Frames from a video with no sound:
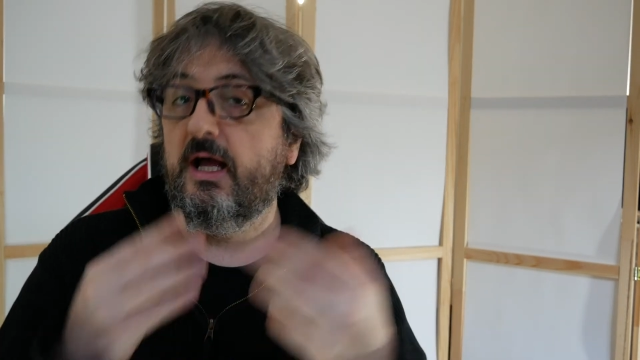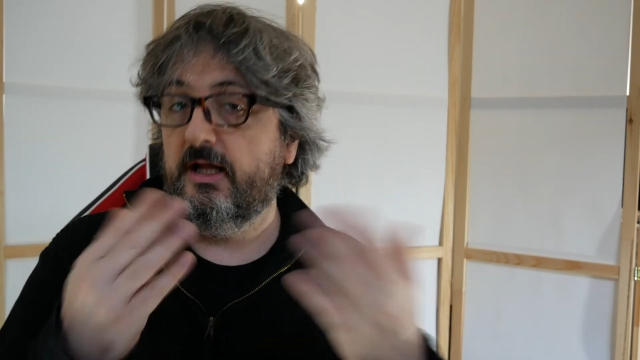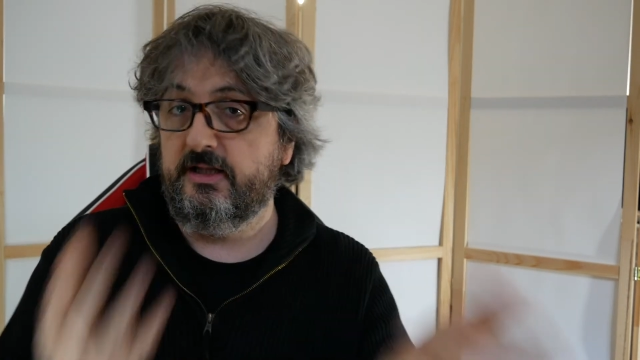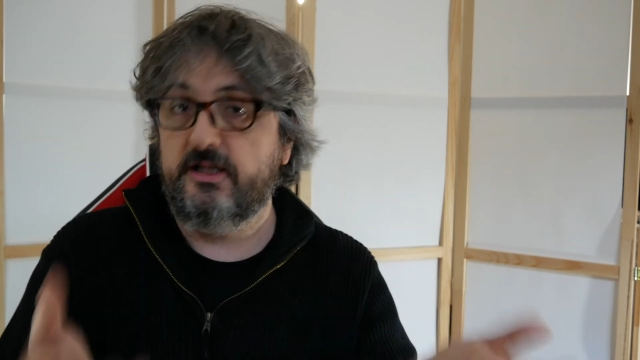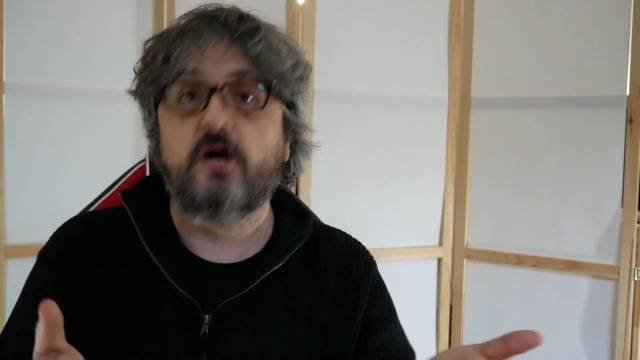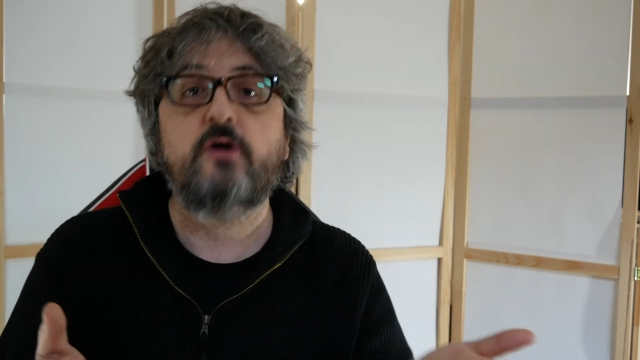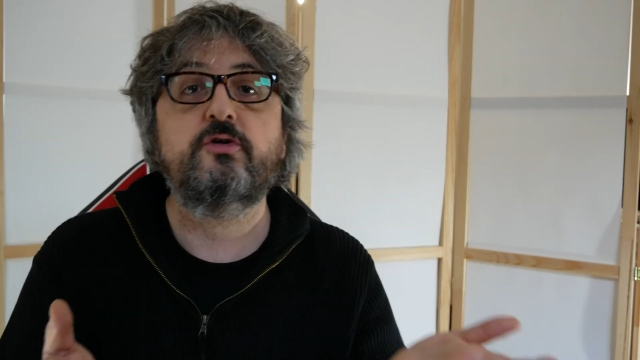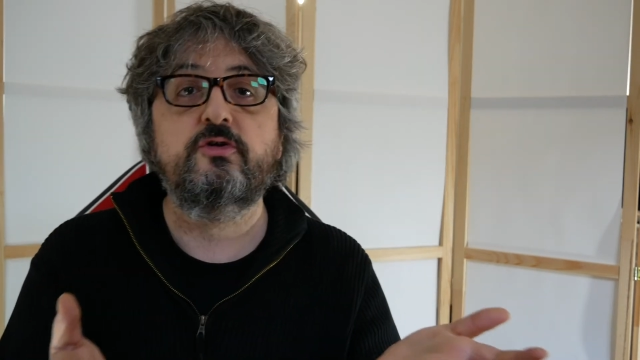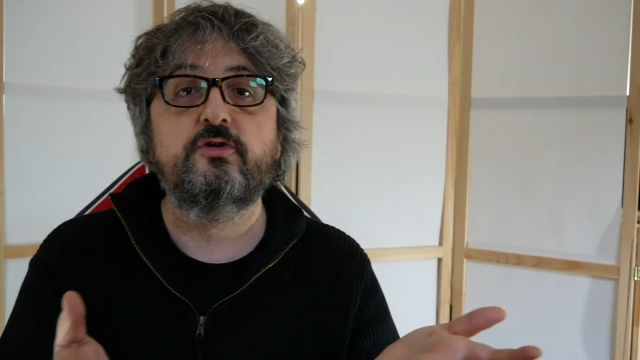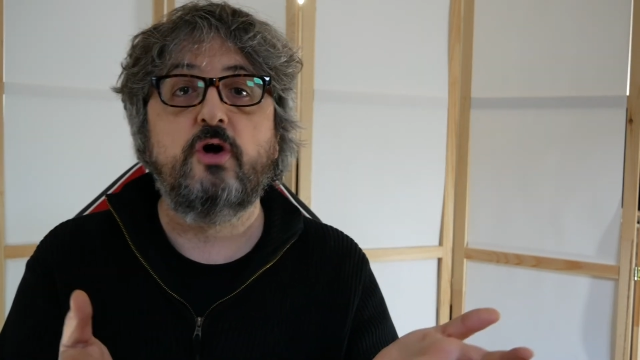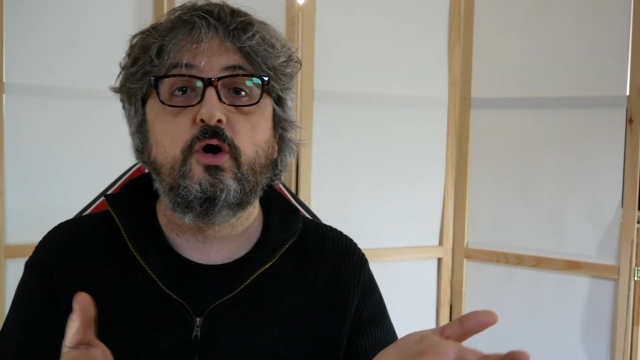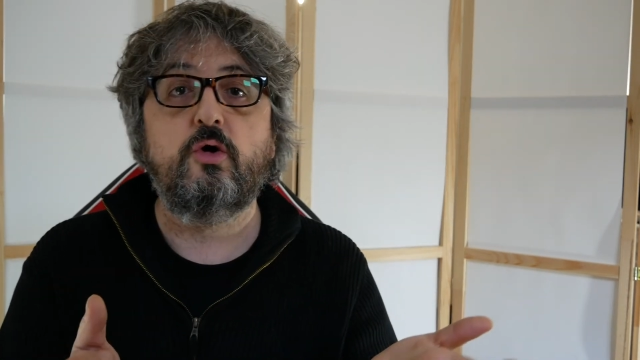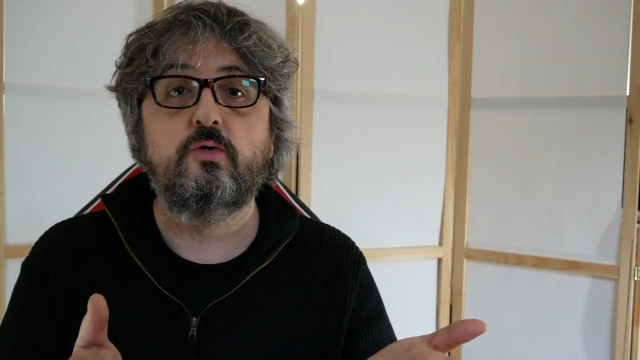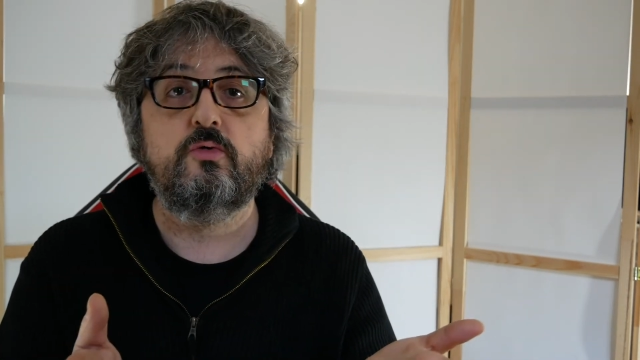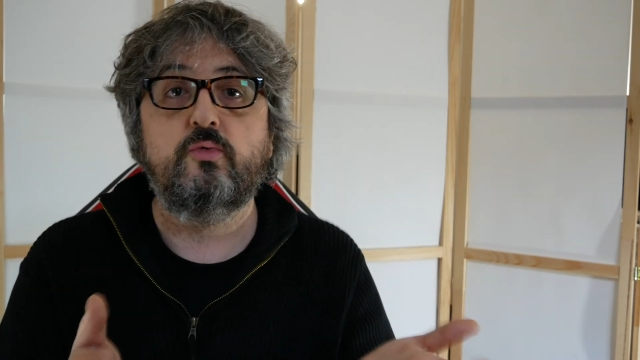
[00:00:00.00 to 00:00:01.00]
And now you
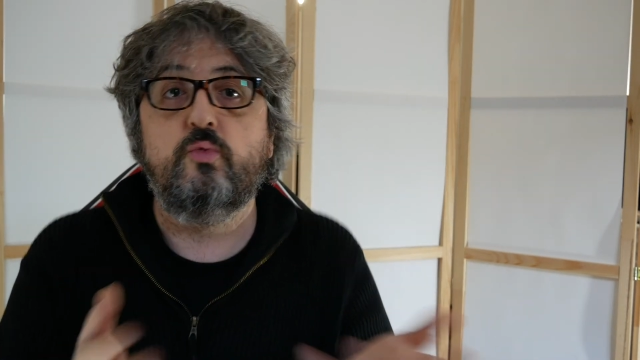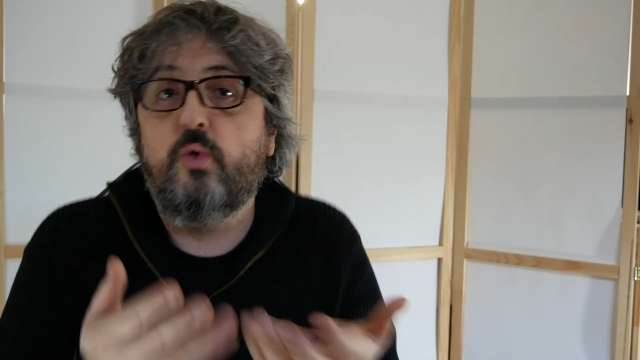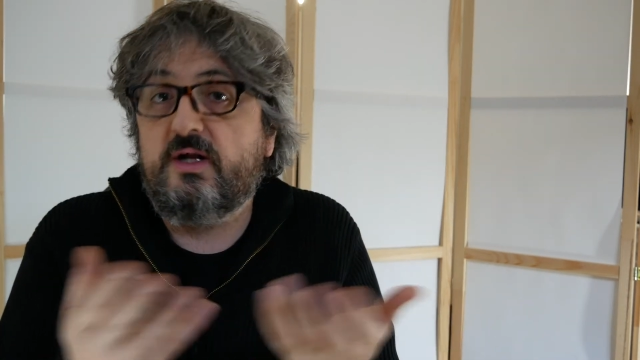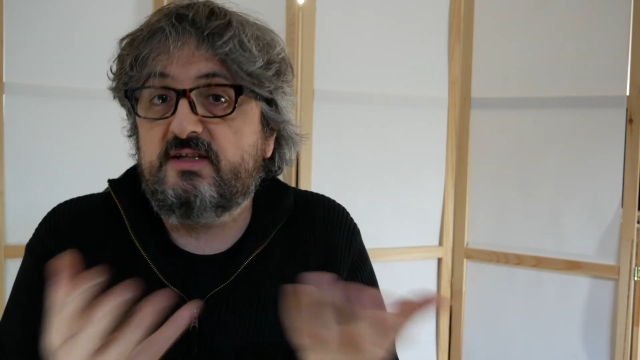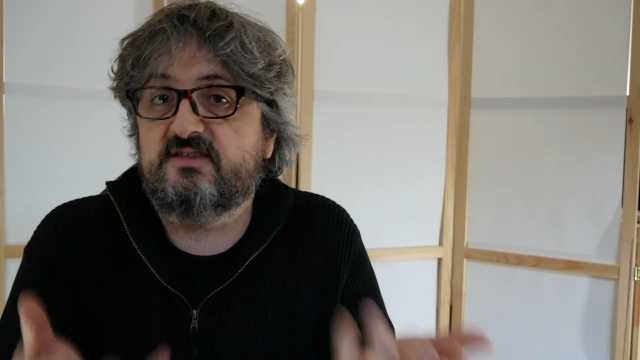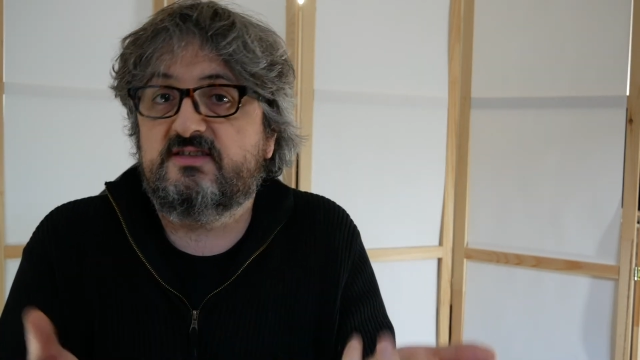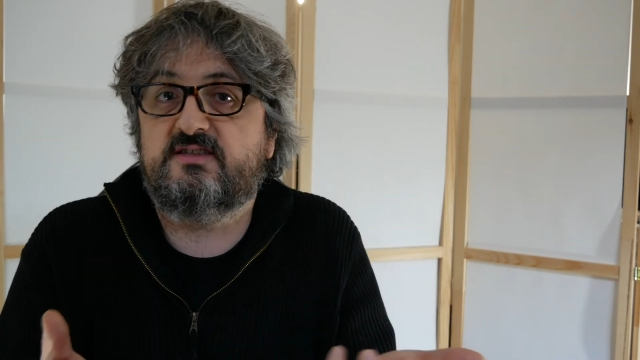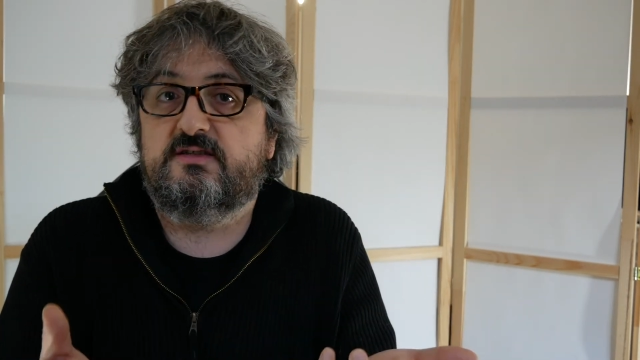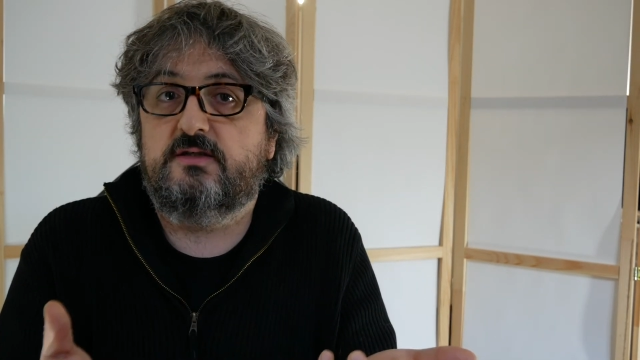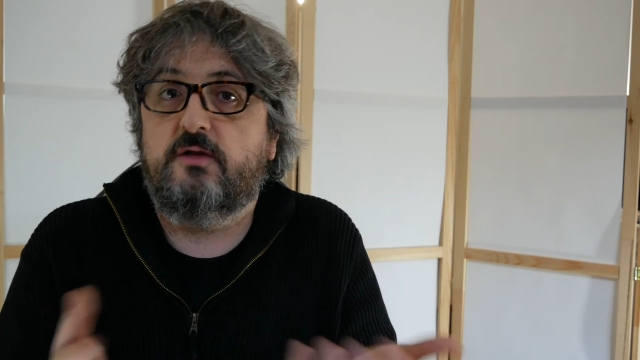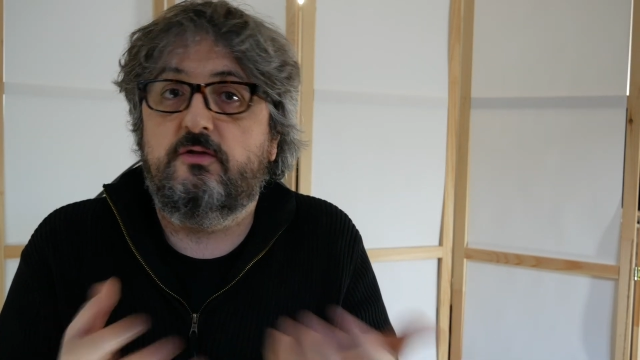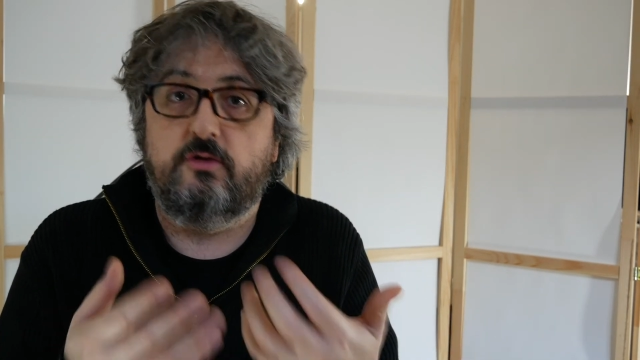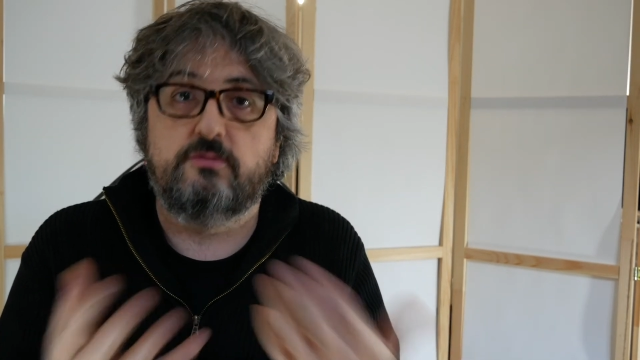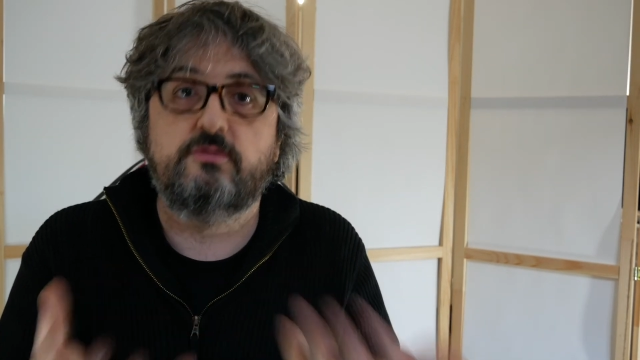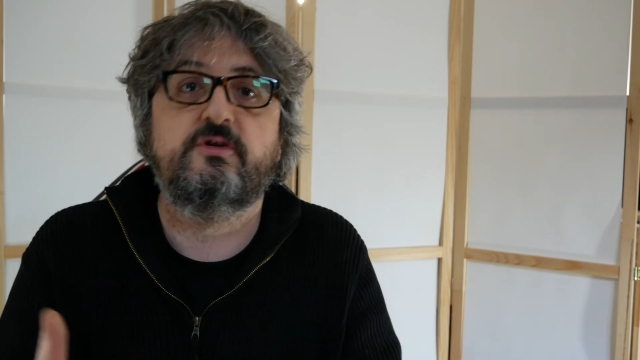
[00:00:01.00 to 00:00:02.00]
know what's
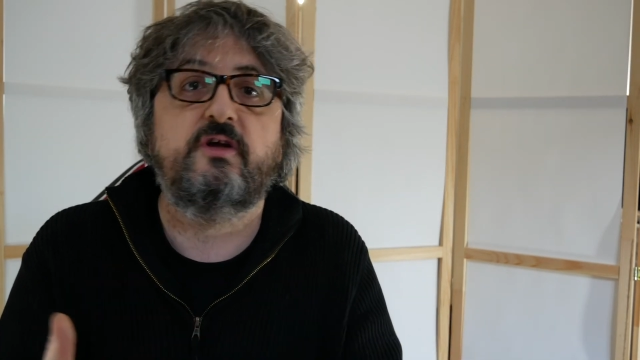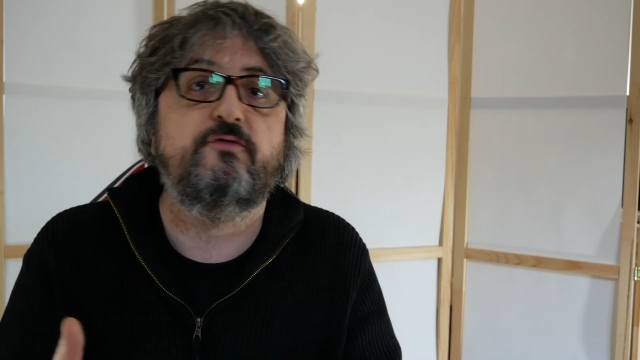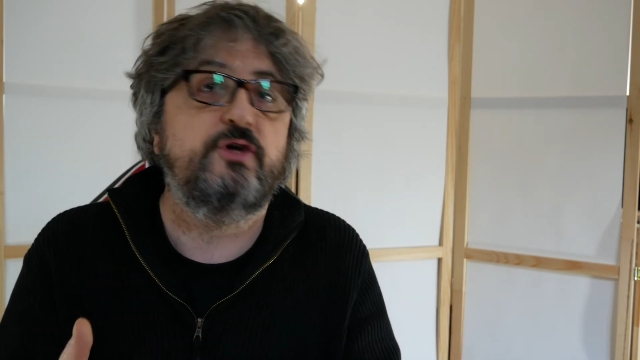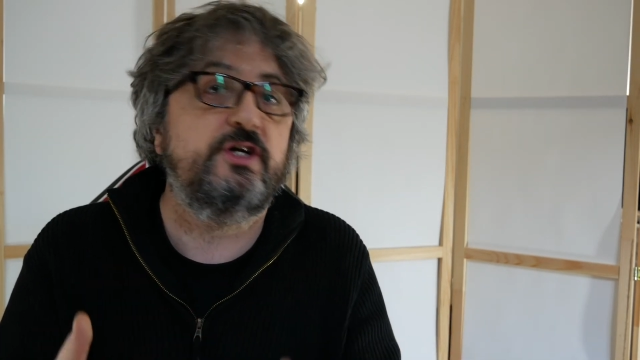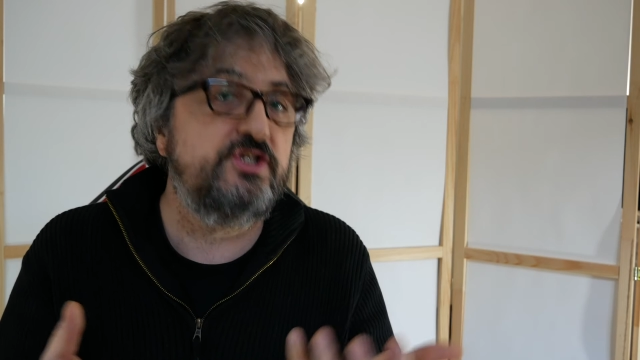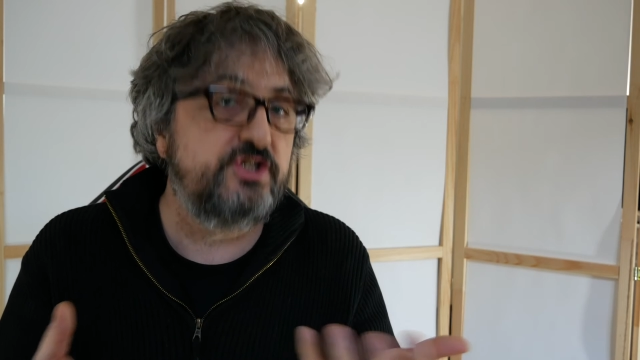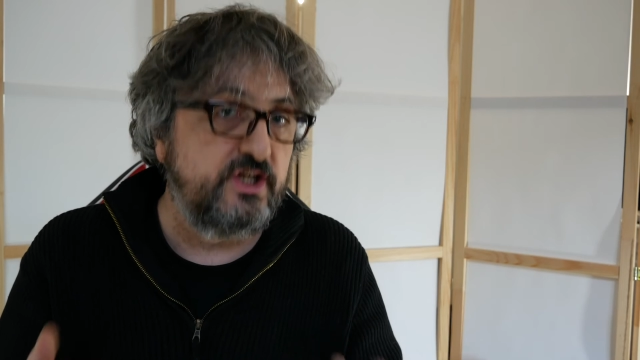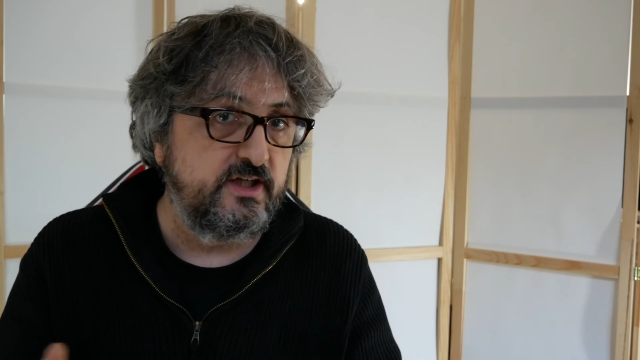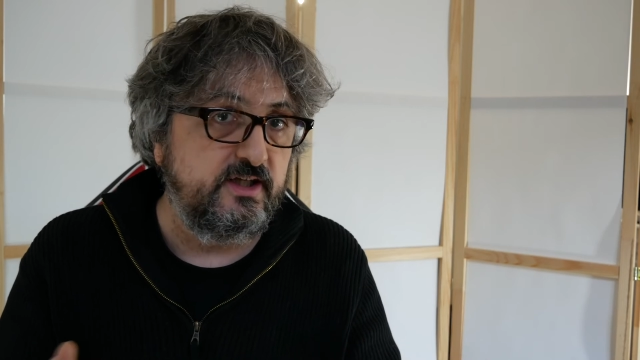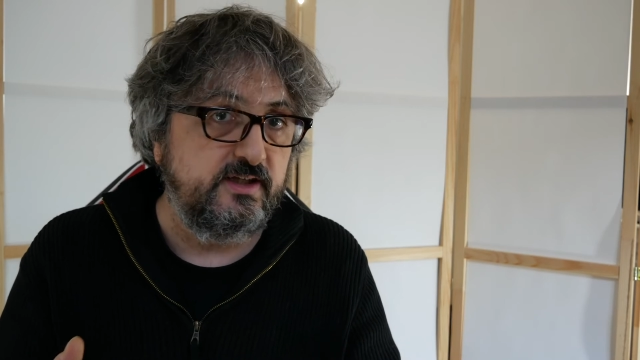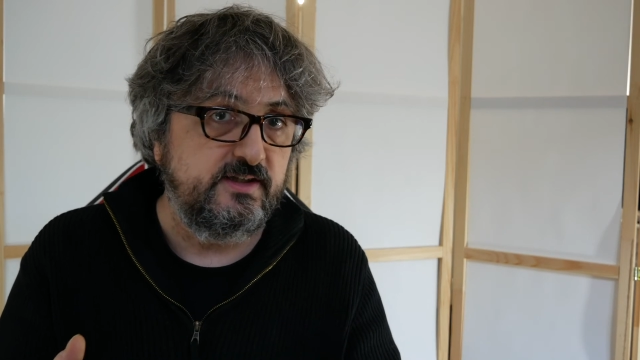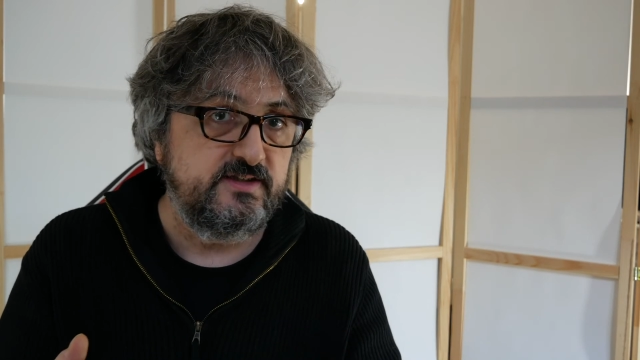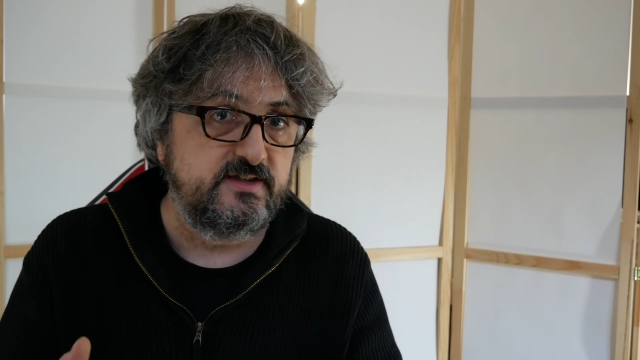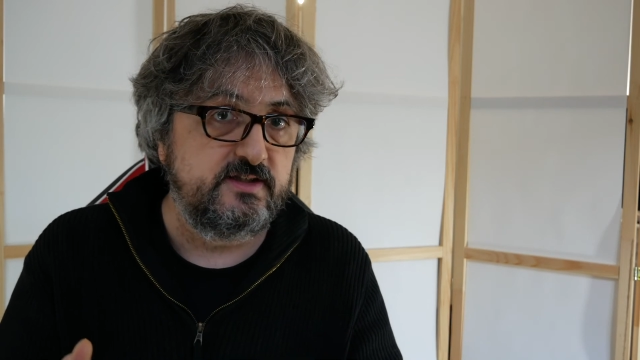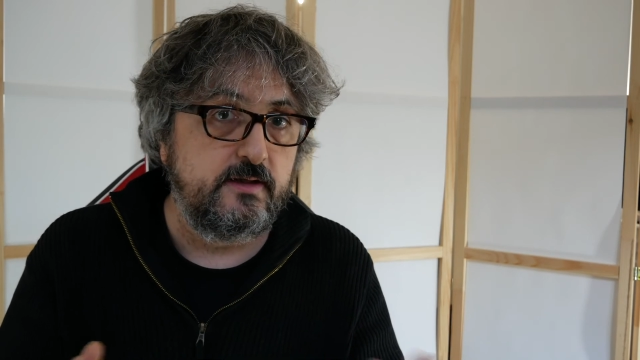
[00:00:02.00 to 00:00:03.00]
the load average
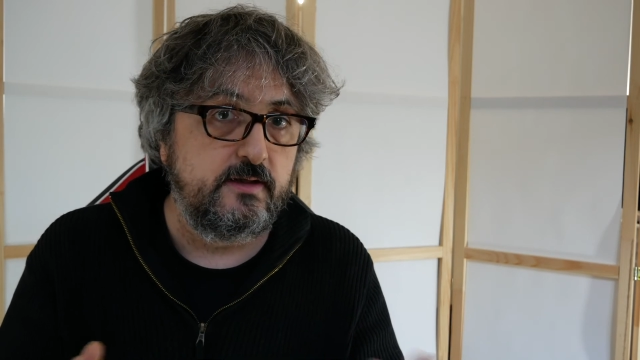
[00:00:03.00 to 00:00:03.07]
is.